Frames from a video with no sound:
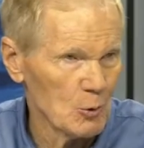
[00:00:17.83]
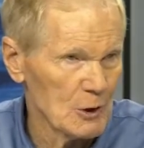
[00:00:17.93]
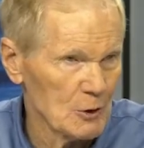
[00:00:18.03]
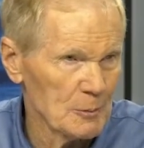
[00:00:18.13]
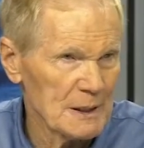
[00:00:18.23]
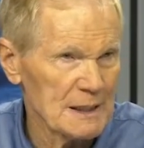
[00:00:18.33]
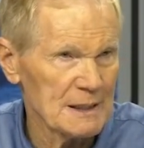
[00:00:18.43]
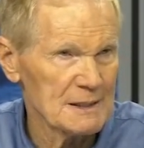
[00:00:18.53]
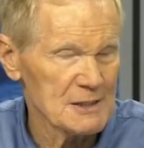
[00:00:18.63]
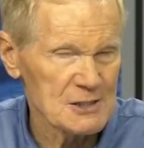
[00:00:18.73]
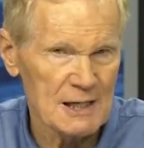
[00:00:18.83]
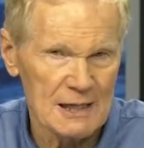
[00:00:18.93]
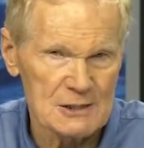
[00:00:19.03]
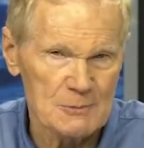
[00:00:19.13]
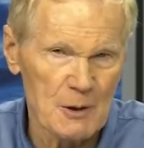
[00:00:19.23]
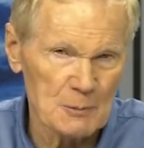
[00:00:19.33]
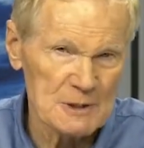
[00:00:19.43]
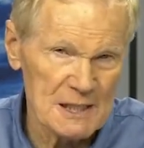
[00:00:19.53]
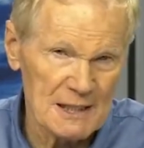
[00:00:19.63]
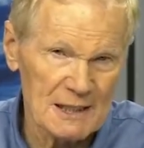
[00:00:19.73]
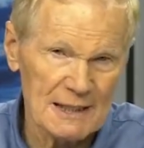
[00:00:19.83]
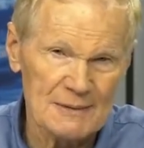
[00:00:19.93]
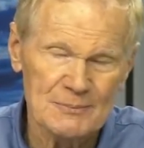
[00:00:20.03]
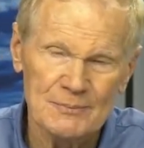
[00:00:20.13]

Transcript: will be discussed momentarily.